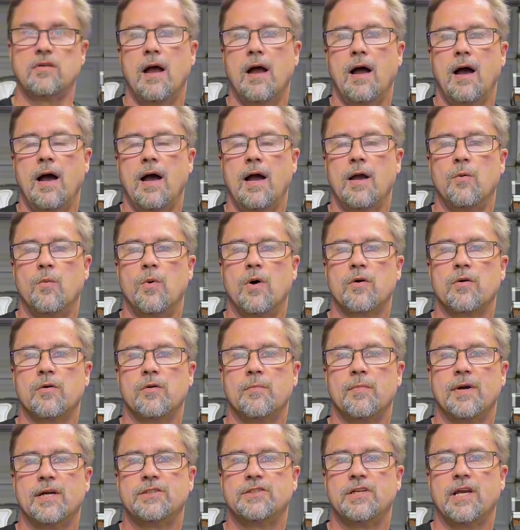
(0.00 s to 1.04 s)
Hi, welcome to
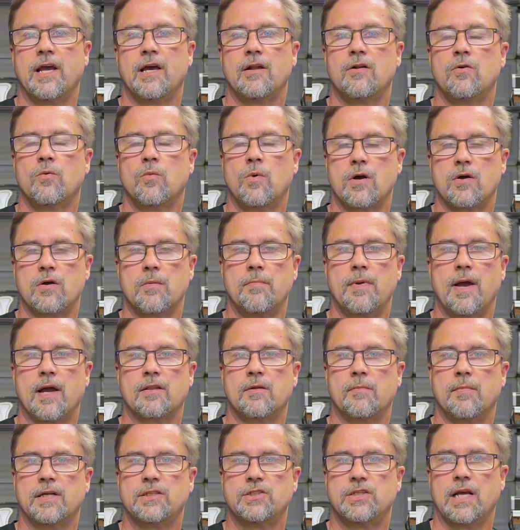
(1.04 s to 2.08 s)
my channel. Welcome back to
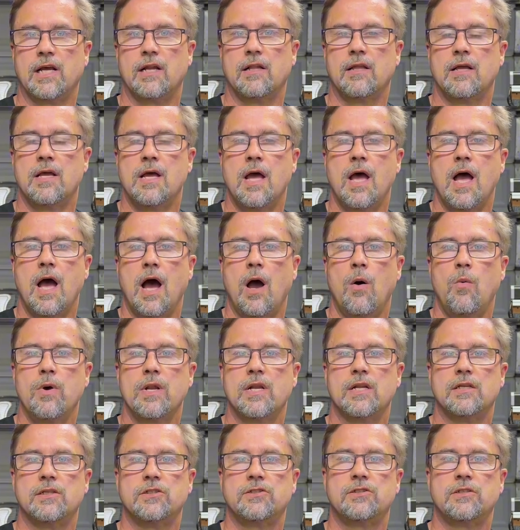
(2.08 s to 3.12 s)
my channel. I wanted
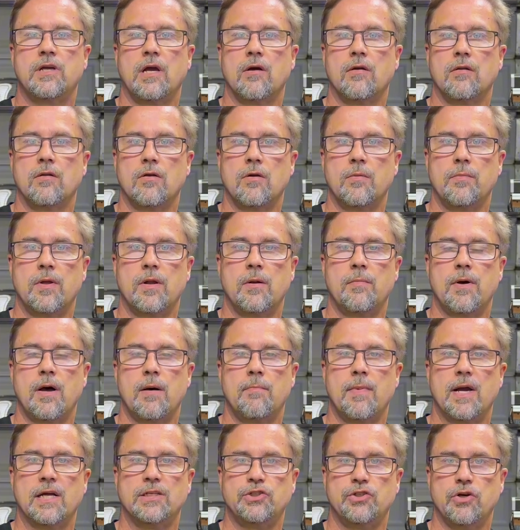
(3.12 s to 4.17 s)
to share a little bit about
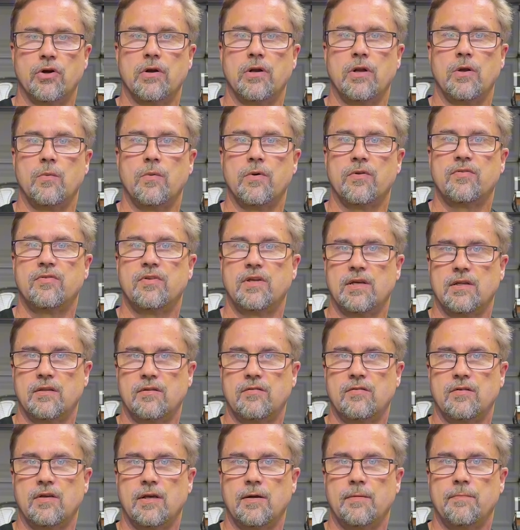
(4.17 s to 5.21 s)
my journey with
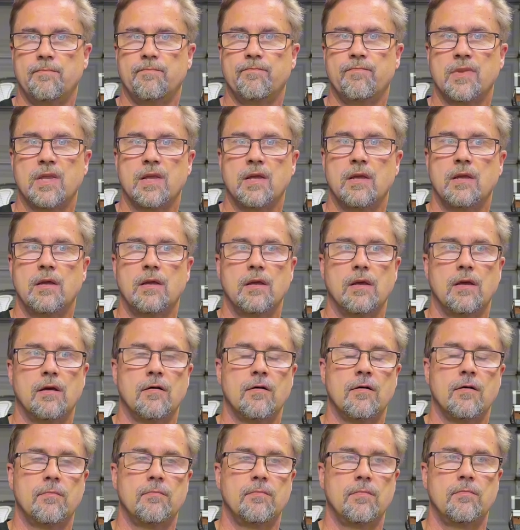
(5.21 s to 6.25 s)
CNC.
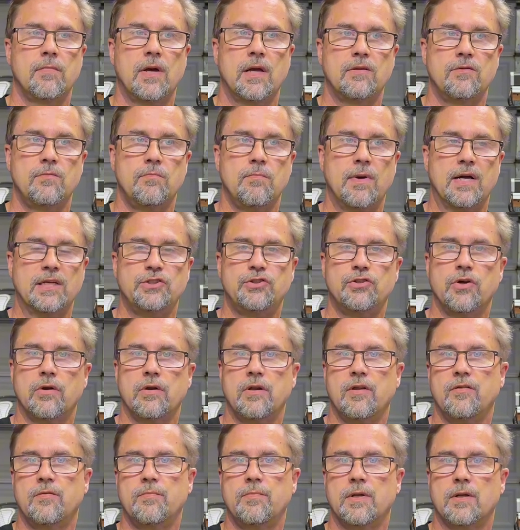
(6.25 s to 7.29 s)
My journey
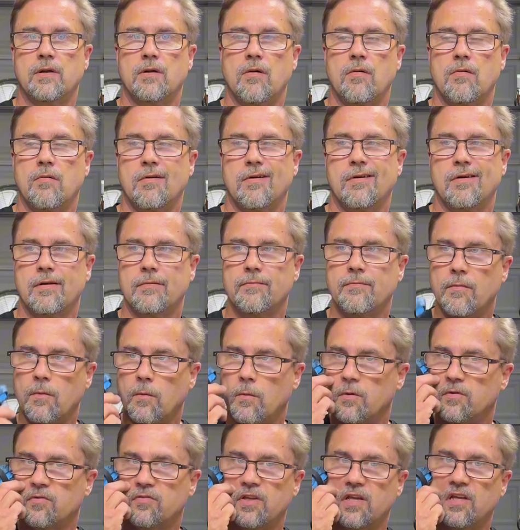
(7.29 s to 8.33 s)
has been going on
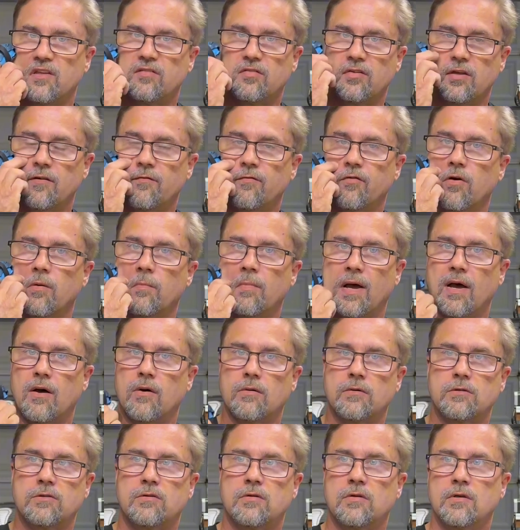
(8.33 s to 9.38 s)
with CNC for
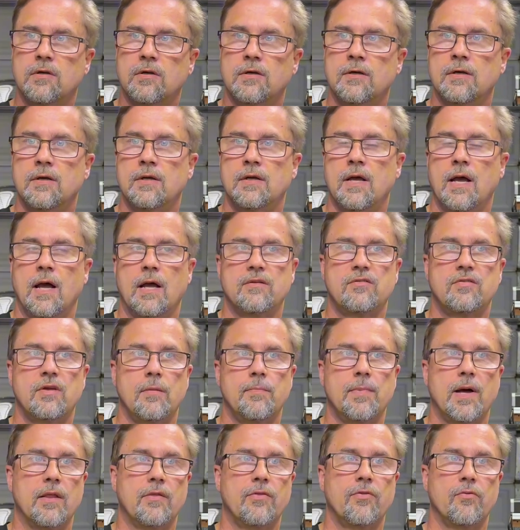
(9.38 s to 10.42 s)
I'd say
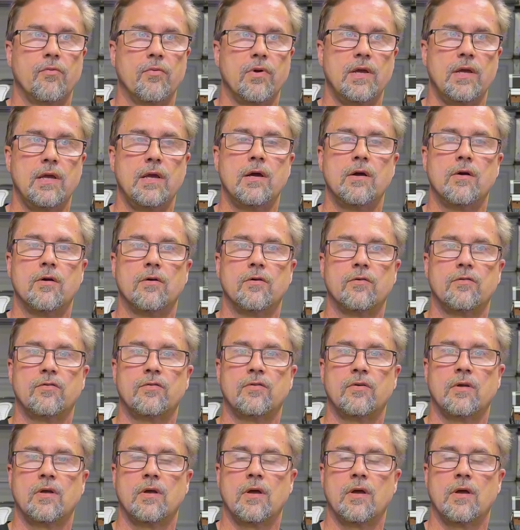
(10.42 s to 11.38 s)
about 3 years.